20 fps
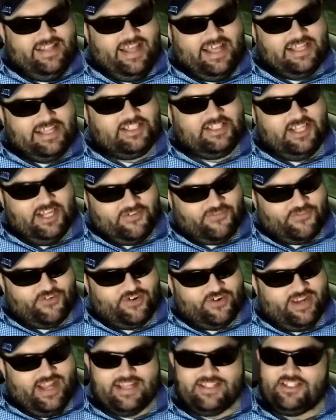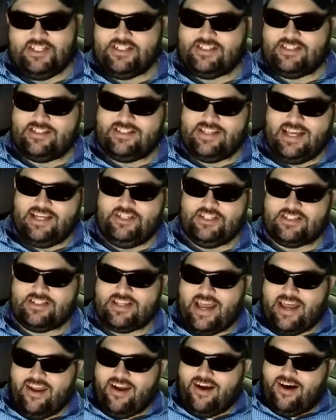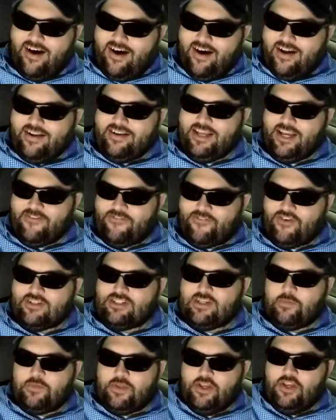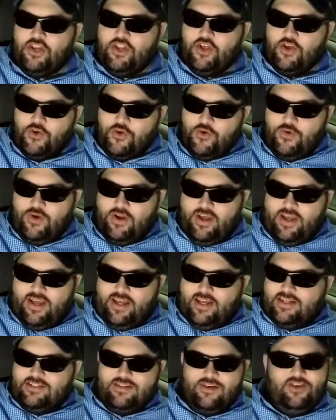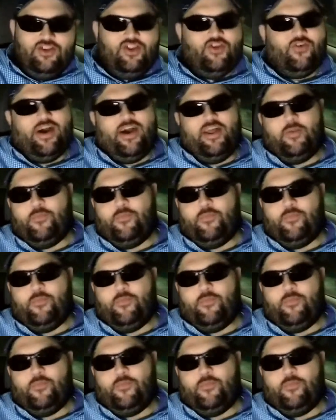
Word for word: "That's different. That's just that's just kind of odd, different, something new." So you know, I had